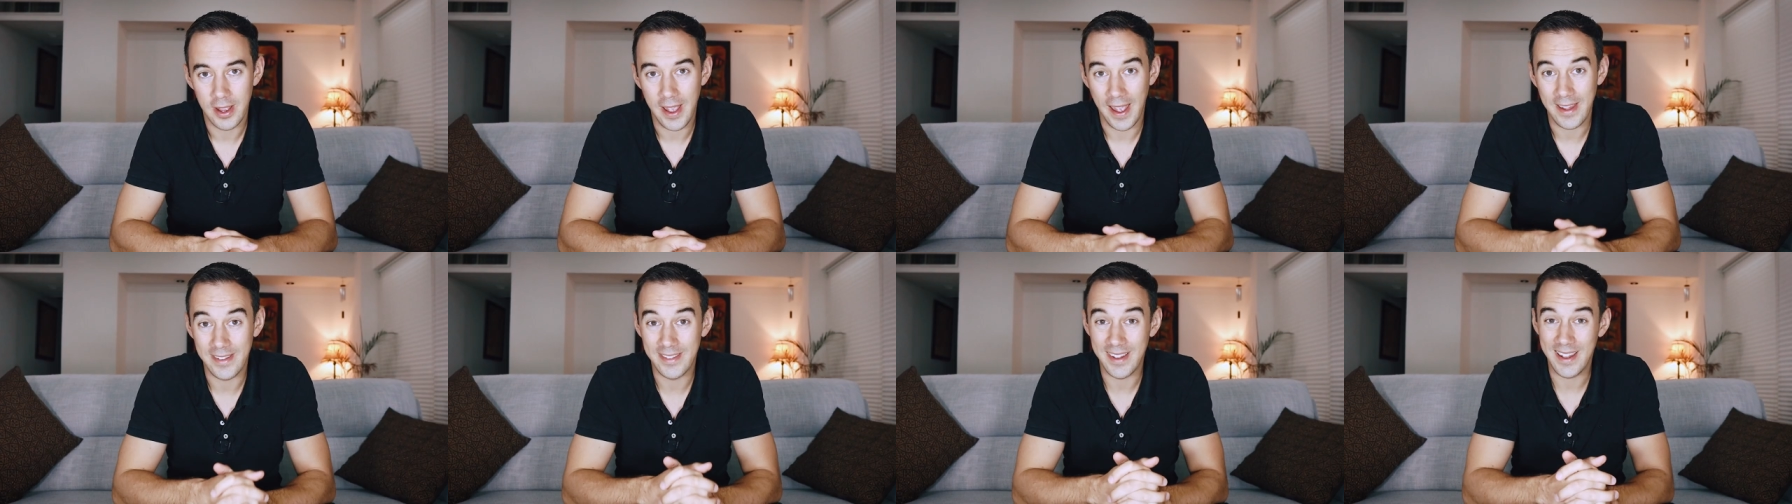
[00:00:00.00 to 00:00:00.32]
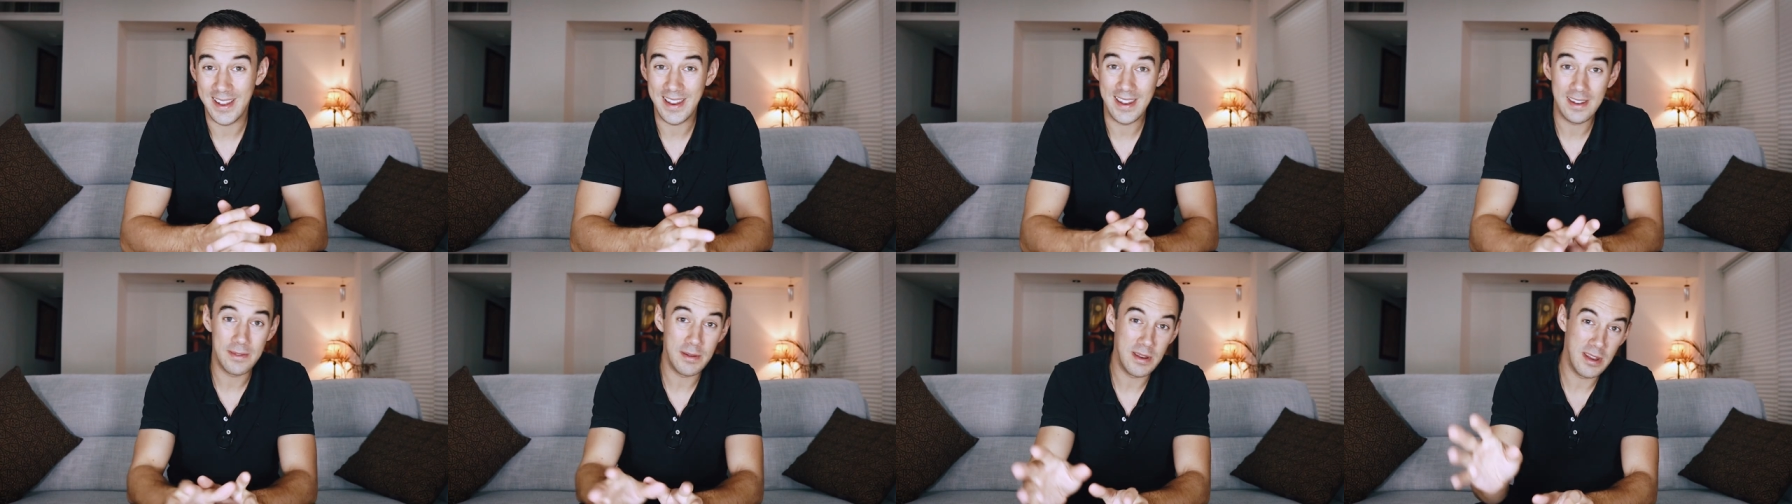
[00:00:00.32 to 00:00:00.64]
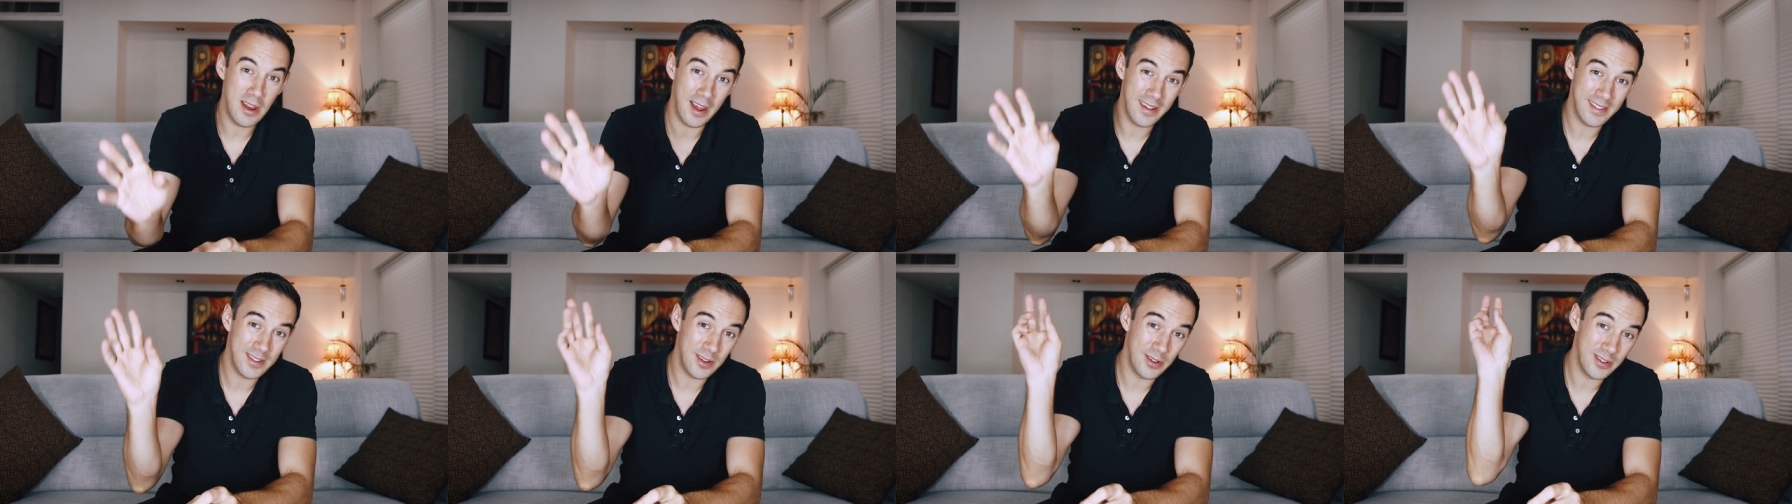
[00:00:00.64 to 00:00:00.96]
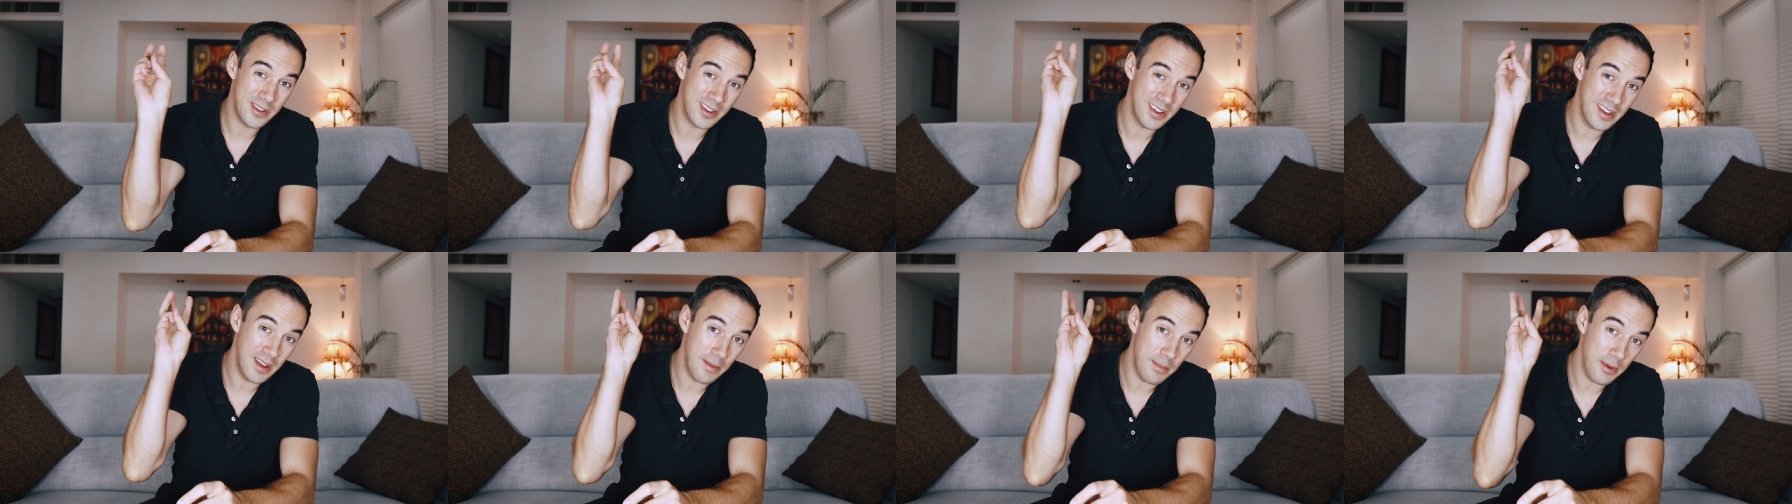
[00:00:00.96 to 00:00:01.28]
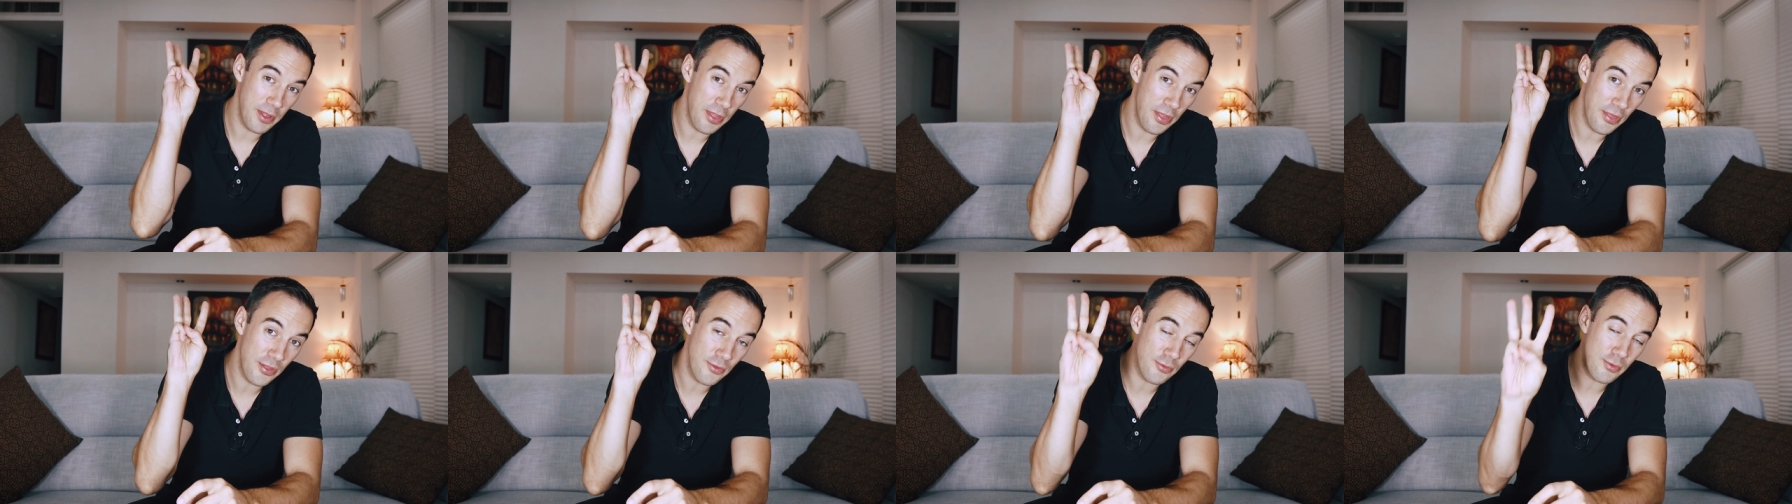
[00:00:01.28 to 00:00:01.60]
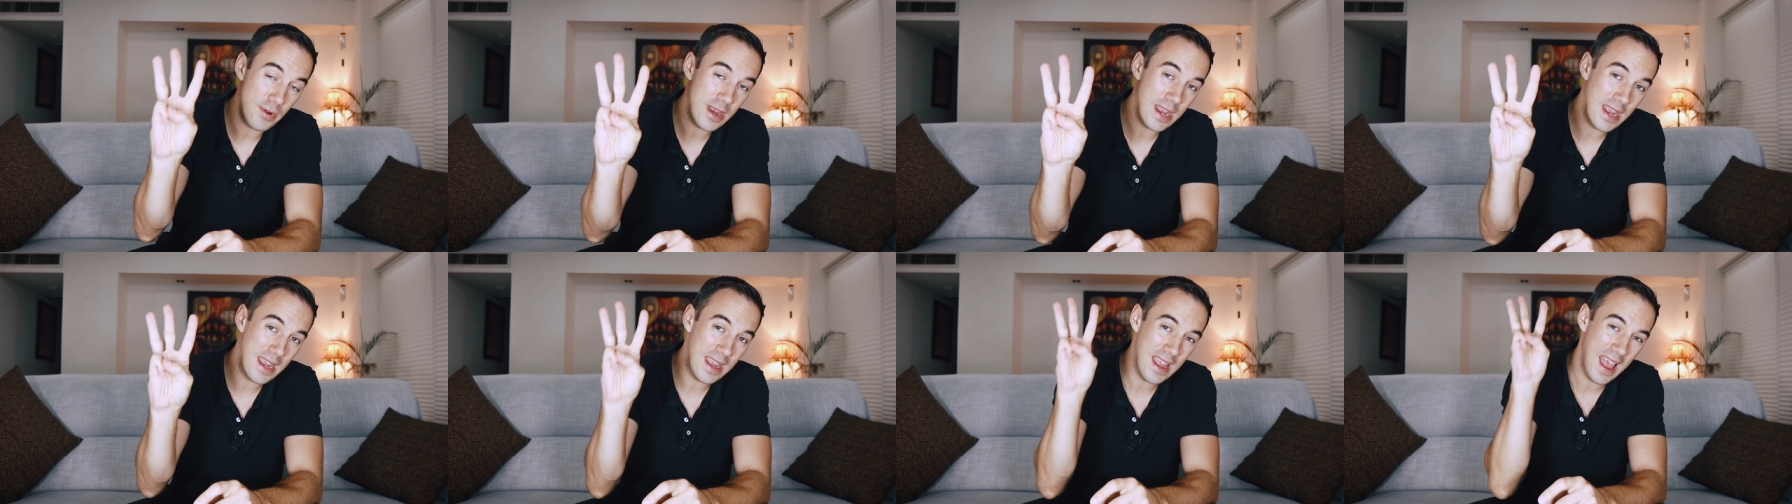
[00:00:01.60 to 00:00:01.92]
Okay, so that leads me nicely onto number
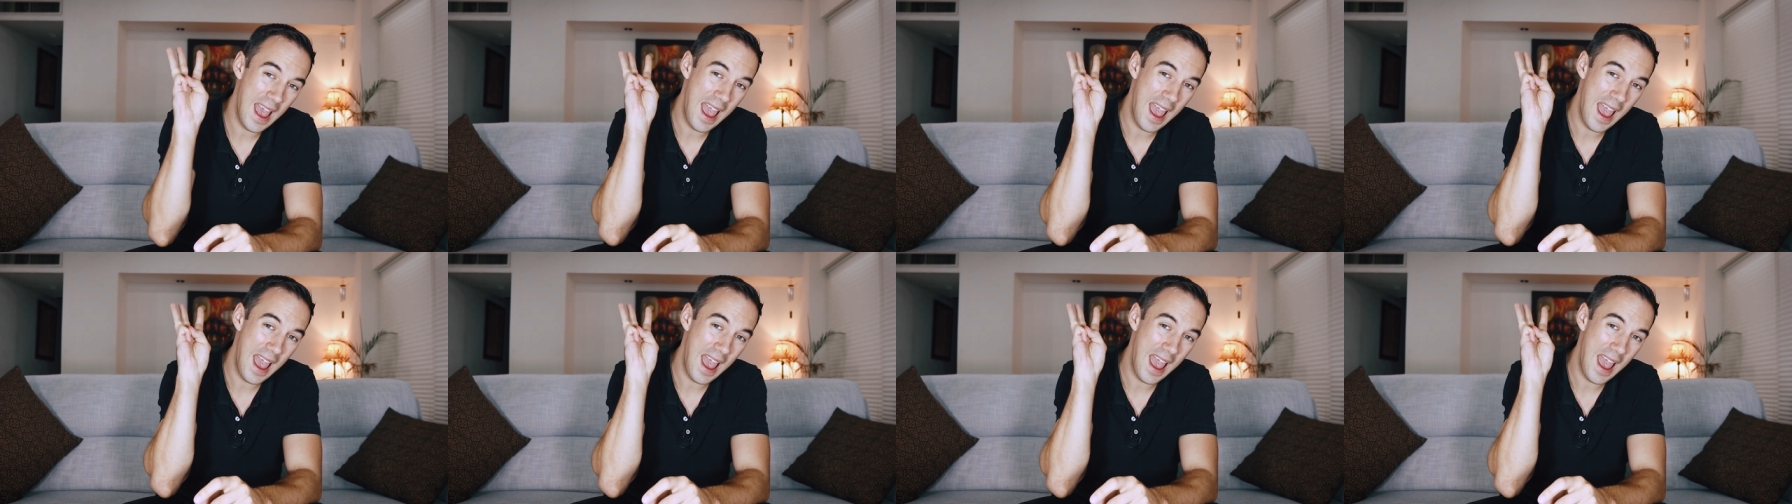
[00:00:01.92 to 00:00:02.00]
three,